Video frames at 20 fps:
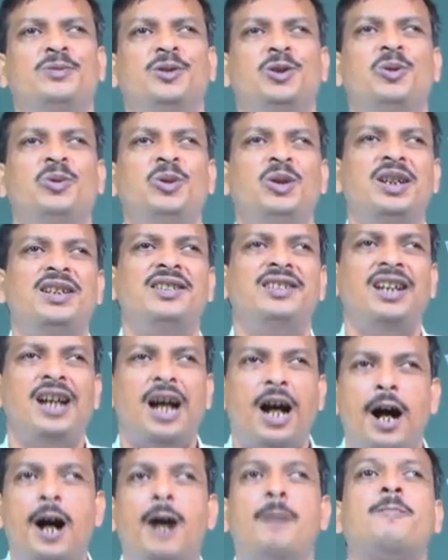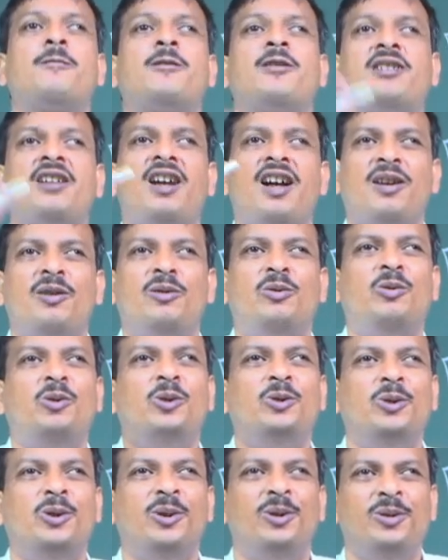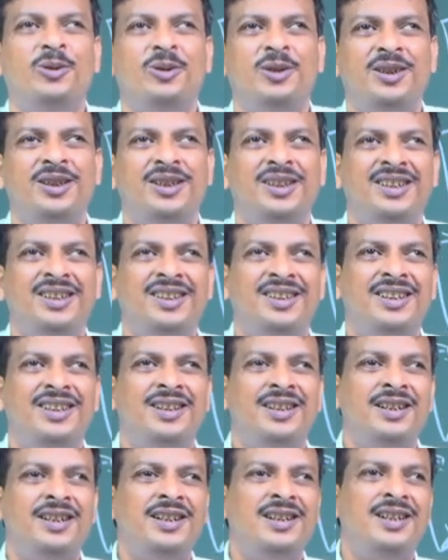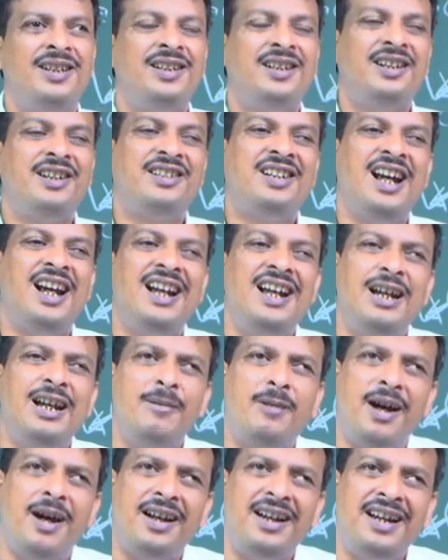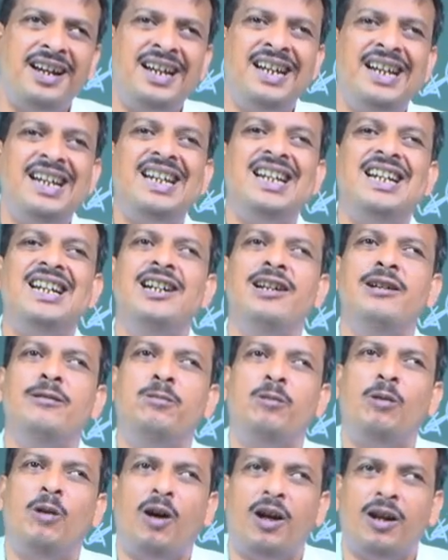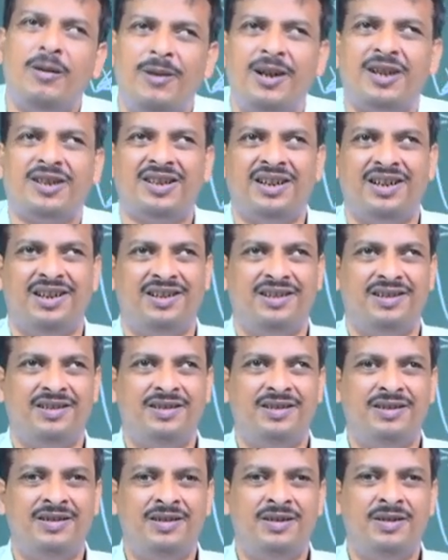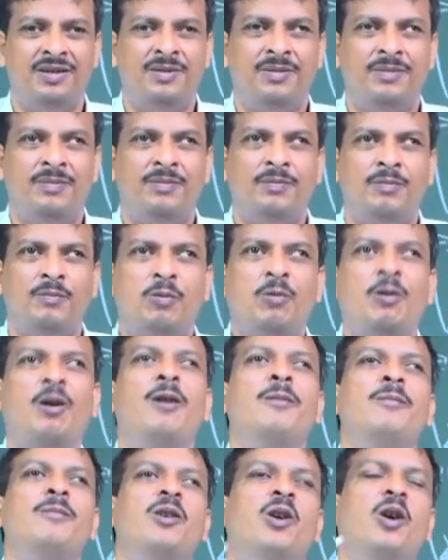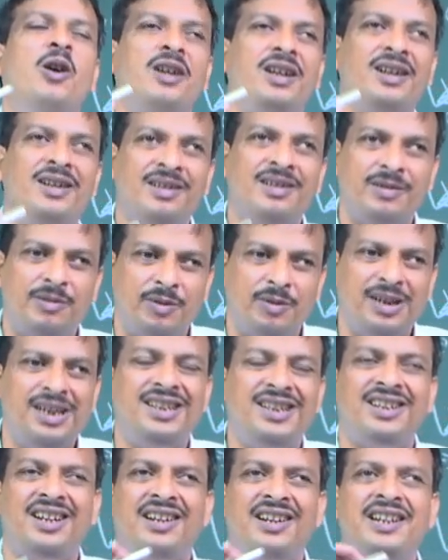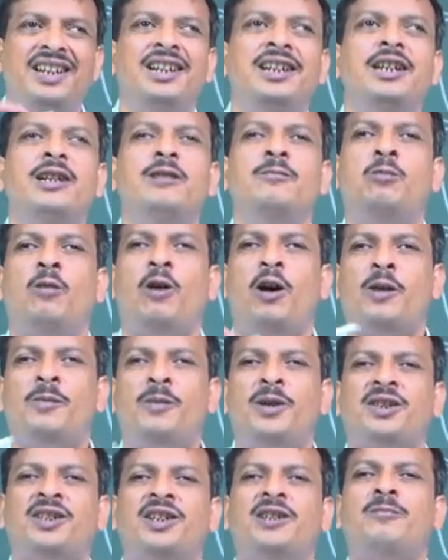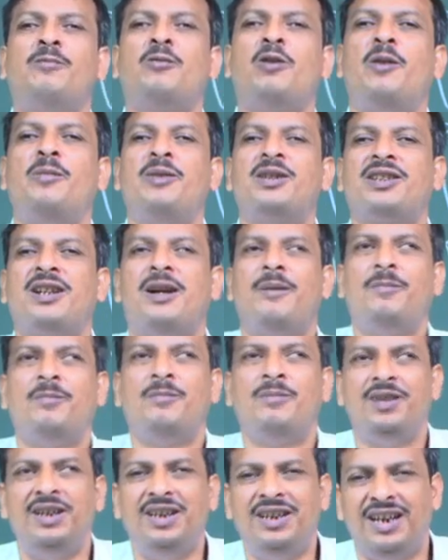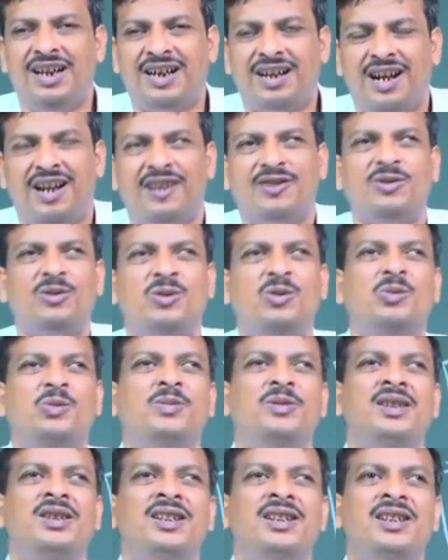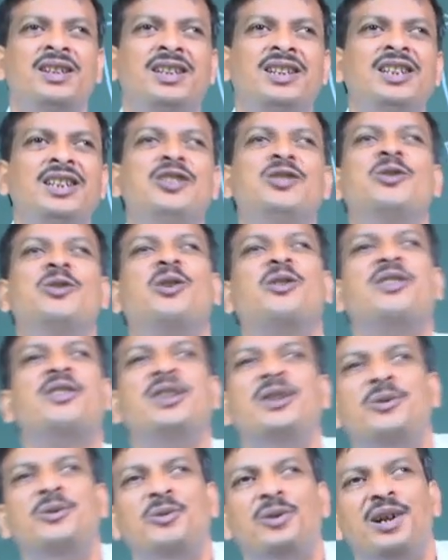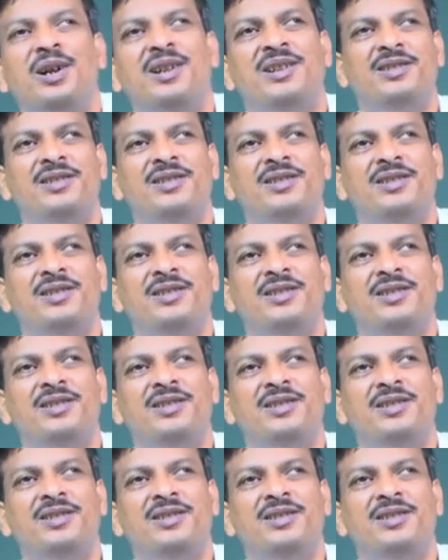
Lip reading: So, we can say after Google, the delivering information from or listening information from some in a classroom is not required.